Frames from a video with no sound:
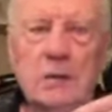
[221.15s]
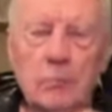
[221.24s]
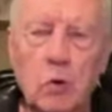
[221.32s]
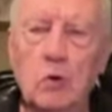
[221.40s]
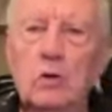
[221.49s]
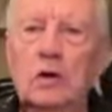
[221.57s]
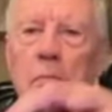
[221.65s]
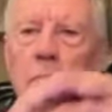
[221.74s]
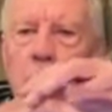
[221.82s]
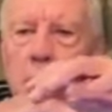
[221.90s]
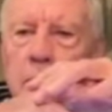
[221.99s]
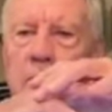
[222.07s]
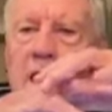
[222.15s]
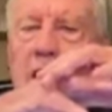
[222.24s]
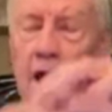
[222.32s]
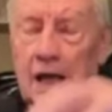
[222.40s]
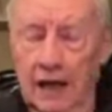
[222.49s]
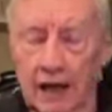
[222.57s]
the moon,
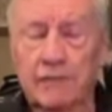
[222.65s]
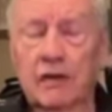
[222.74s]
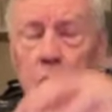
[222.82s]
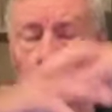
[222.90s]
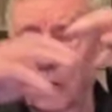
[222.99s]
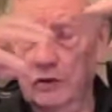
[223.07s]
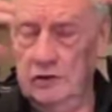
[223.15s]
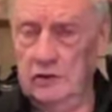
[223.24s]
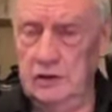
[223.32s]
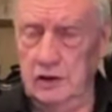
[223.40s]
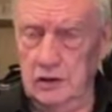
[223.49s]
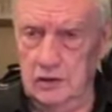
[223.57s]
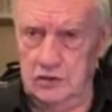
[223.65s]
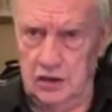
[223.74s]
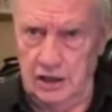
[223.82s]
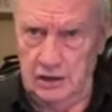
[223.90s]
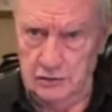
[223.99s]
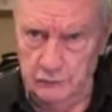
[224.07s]
even though
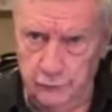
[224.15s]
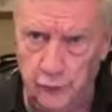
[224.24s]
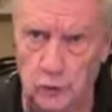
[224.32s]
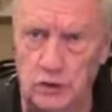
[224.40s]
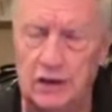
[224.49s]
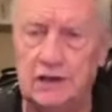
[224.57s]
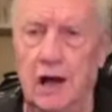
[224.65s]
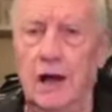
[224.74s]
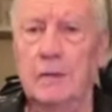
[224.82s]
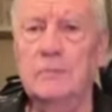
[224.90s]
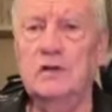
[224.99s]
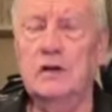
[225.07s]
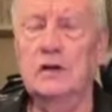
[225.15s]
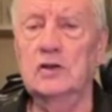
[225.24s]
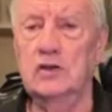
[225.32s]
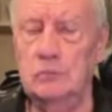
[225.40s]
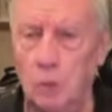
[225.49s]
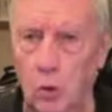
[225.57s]
she's 40 times
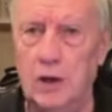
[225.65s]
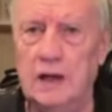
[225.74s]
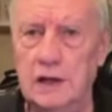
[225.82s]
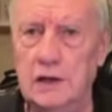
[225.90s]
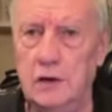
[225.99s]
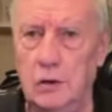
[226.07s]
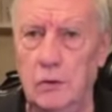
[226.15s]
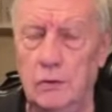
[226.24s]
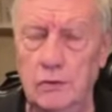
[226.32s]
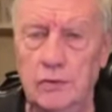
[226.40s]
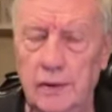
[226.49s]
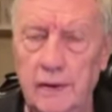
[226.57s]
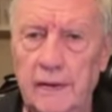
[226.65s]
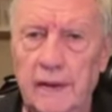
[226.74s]
smaller than the Earth,